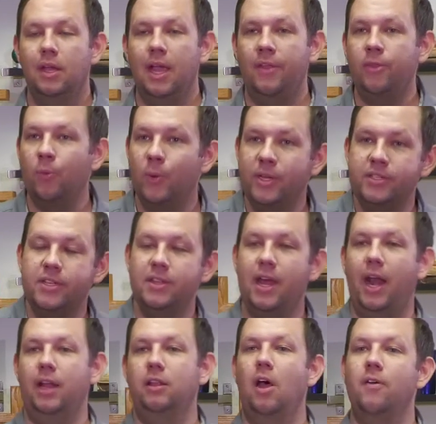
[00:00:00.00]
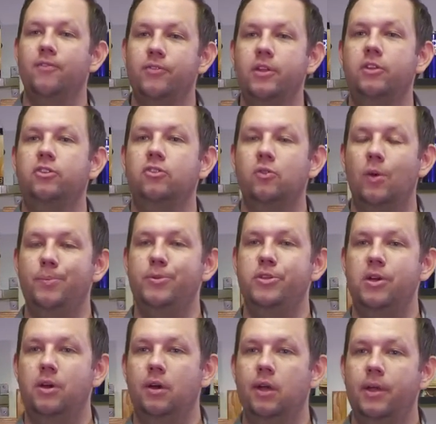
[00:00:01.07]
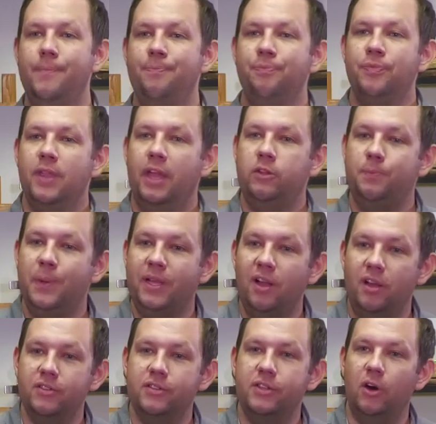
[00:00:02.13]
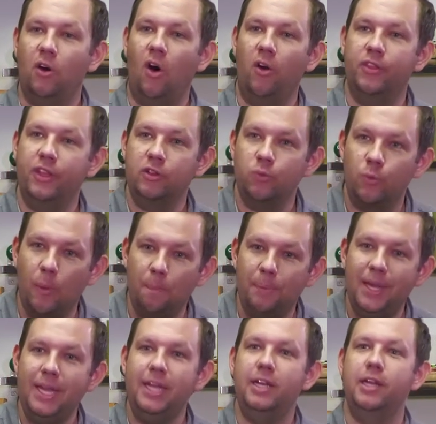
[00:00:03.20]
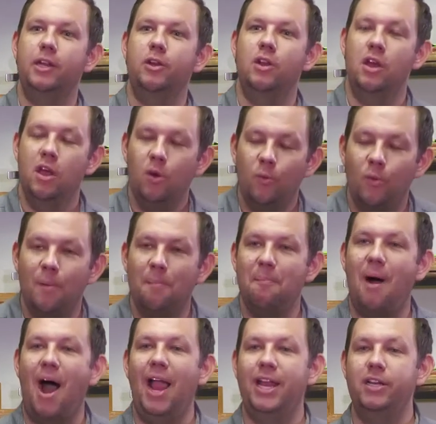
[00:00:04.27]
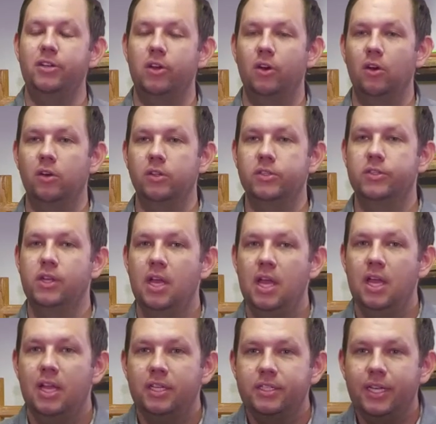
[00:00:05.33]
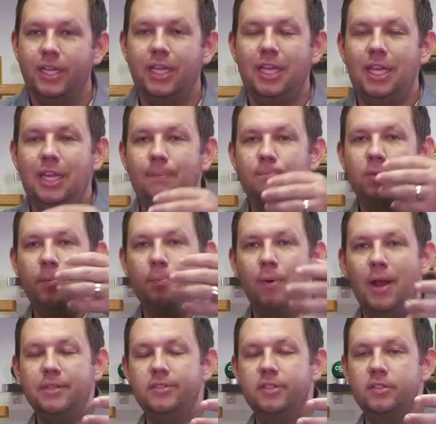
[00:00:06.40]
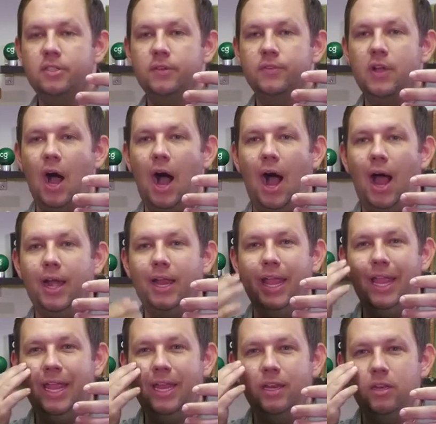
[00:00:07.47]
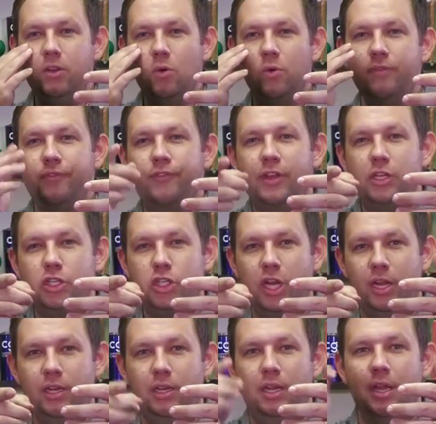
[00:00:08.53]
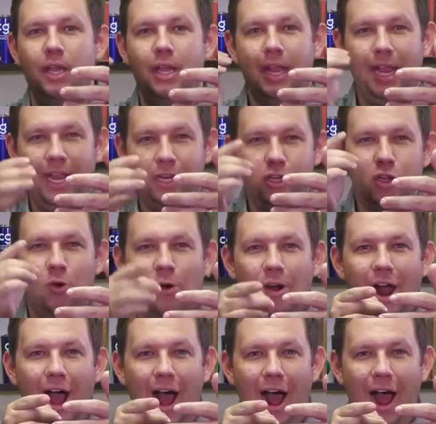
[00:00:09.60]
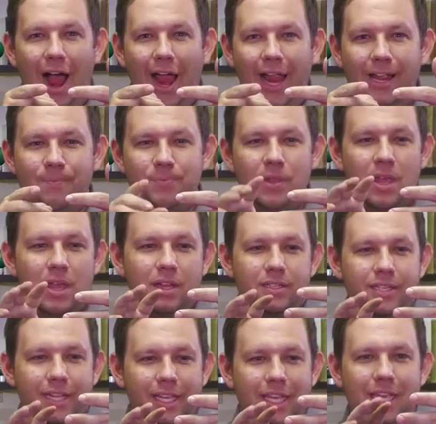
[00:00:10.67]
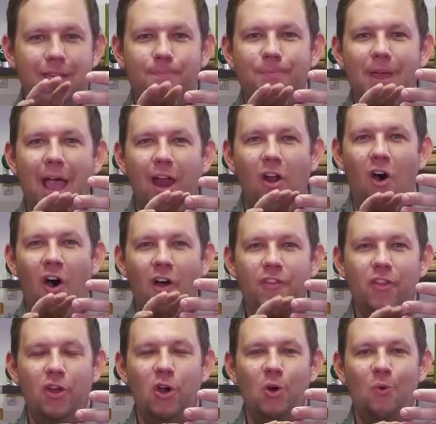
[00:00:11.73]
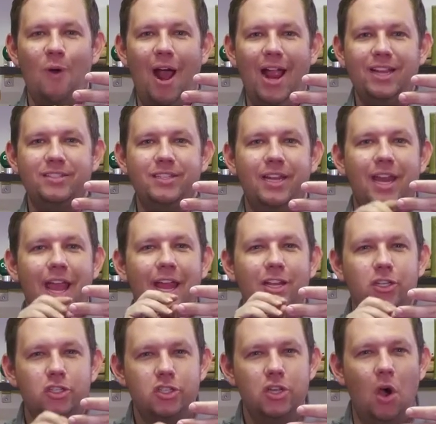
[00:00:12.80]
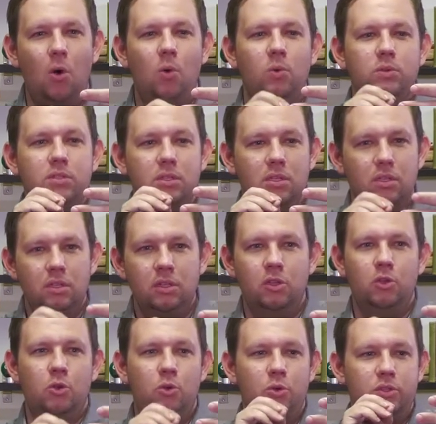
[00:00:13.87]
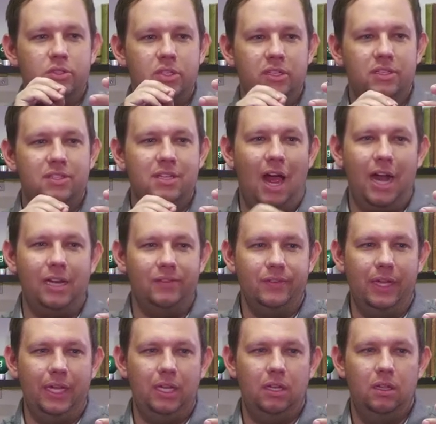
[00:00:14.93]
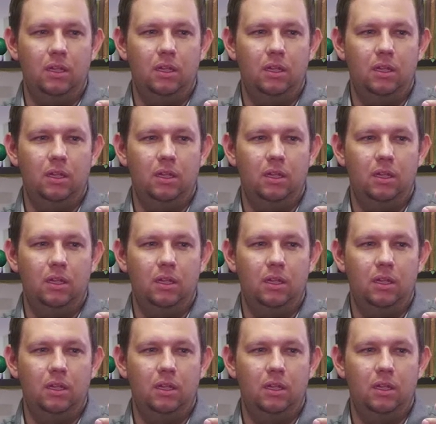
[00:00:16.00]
And the reason that I love this scripture is because there are these repeated reminders to keep the presence of God in your vision, in your eye, to keep that on the horizon, and don't lose sight of it.